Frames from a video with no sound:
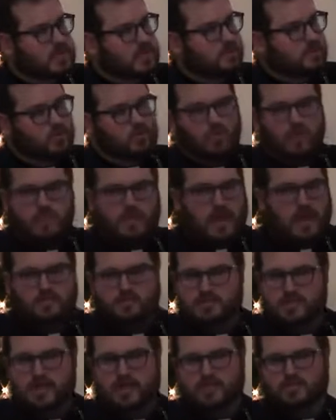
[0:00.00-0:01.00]
When we're
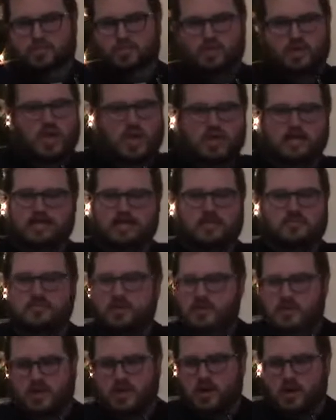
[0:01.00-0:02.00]
baptized, we're not
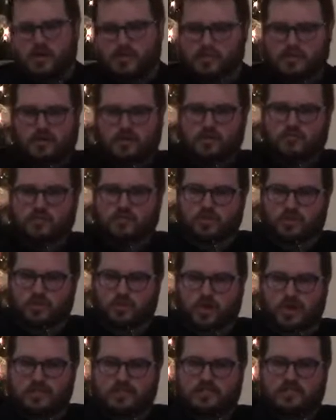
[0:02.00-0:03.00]
committing ourselves to
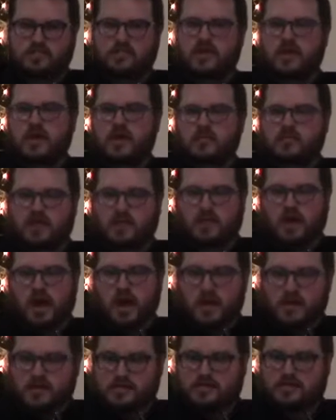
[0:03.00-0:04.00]
Christ but
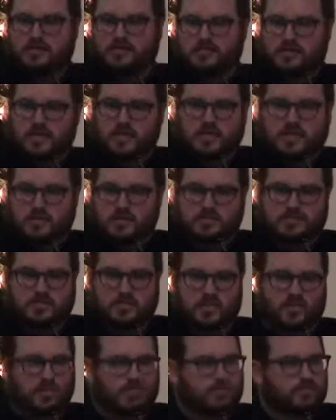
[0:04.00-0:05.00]
God is committing
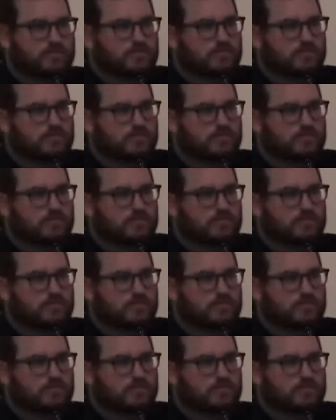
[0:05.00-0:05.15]
himself